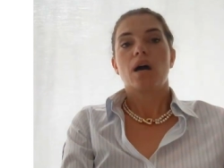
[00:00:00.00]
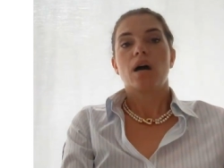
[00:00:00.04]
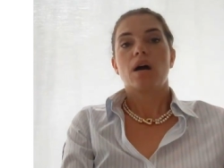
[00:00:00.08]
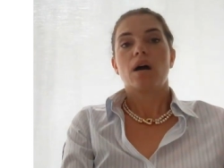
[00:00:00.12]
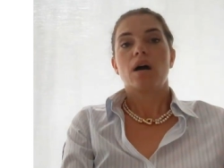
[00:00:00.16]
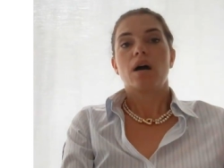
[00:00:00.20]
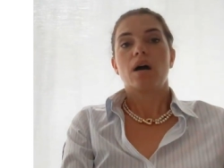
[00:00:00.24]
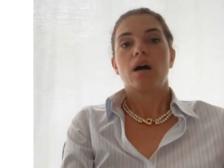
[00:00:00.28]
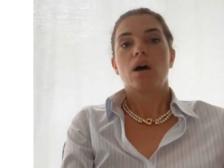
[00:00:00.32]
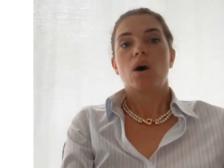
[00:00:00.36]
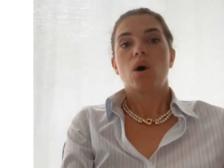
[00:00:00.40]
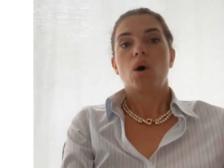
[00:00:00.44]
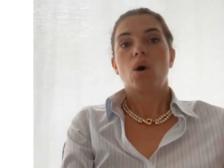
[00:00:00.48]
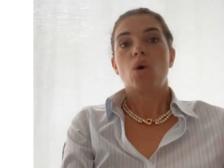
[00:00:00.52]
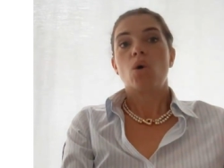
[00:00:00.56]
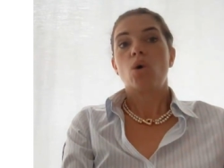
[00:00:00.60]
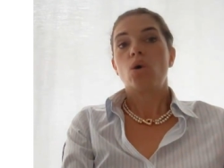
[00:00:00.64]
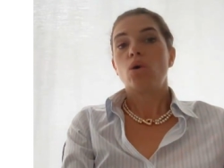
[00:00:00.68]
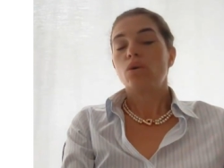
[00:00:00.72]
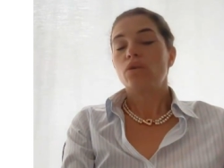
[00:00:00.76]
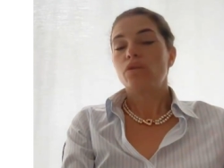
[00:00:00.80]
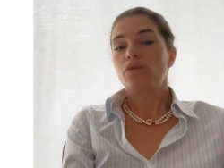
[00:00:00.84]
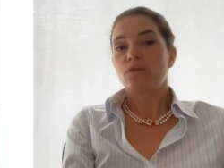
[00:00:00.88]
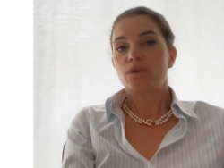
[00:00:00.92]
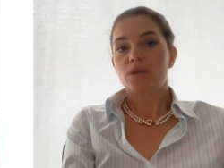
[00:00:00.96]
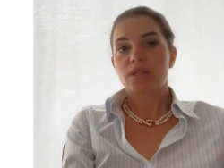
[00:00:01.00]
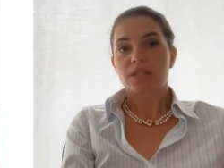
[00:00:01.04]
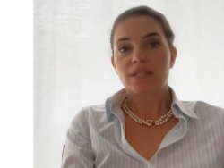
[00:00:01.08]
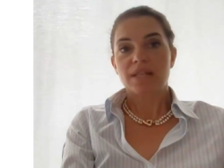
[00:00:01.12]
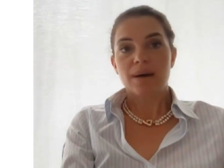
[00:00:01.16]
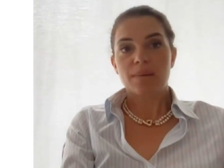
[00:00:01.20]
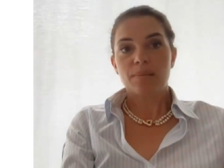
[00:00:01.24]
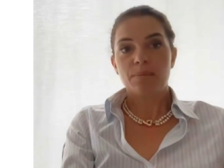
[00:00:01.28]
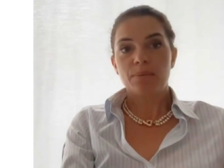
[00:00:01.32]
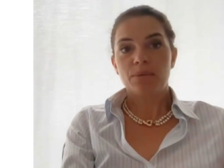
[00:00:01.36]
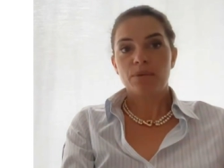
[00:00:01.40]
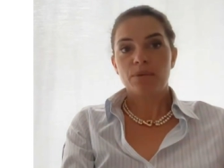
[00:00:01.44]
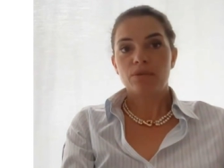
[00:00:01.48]
uh, or, for
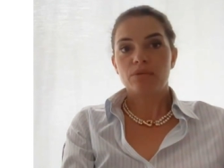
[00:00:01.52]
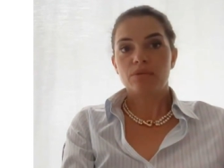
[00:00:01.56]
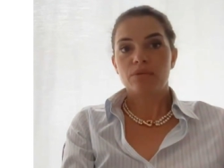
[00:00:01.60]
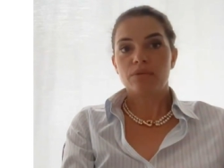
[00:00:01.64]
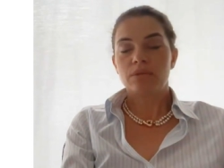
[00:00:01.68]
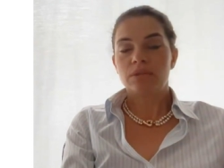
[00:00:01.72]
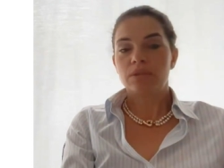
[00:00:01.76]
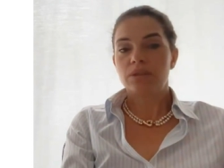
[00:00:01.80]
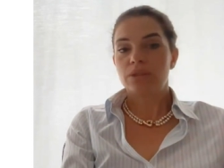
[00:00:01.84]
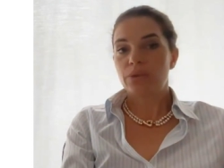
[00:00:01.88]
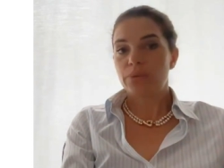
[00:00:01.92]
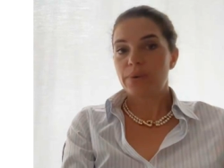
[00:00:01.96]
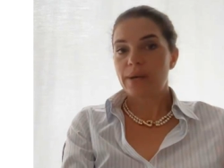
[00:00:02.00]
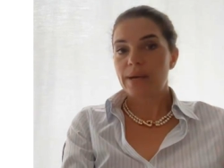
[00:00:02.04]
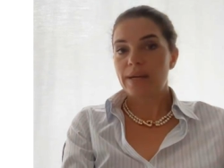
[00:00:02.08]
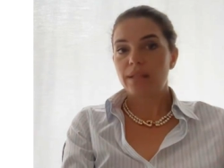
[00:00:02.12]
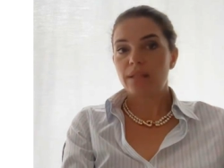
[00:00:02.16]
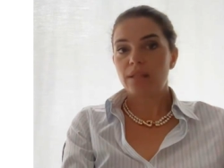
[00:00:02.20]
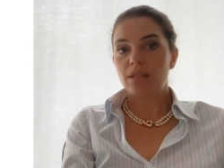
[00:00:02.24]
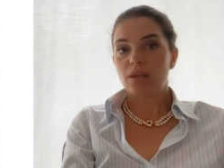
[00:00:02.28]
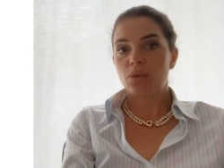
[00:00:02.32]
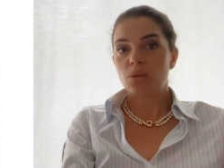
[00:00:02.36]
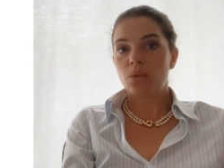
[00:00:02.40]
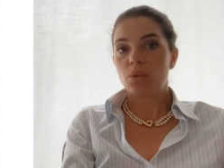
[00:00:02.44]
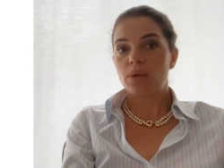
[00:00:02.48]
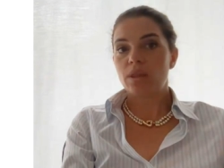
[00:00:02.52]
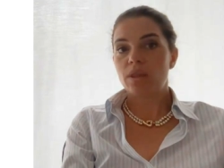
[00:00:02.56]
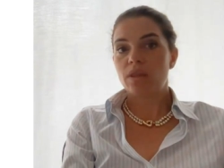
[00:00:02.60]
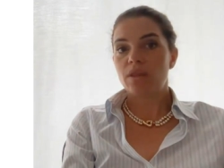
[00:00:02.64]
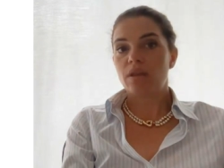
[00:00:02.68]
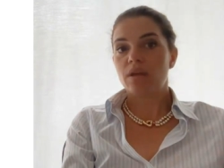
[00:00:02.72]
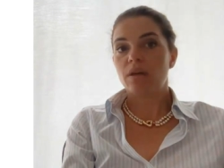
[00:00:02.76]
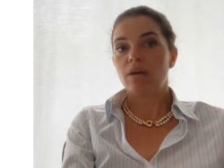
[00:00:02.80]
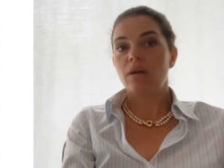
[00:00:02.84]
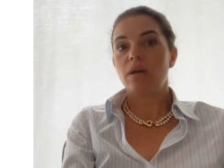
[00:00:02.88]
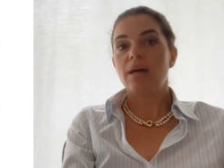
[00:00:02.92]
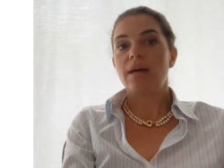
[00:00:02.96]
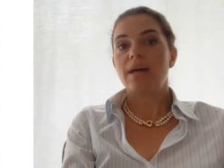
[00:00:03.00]
example, interact with
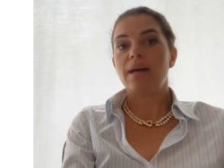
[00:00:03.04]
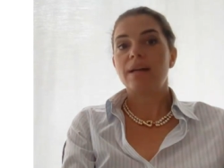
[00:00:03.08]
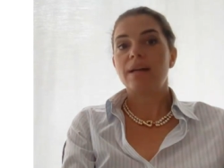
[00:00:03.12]
the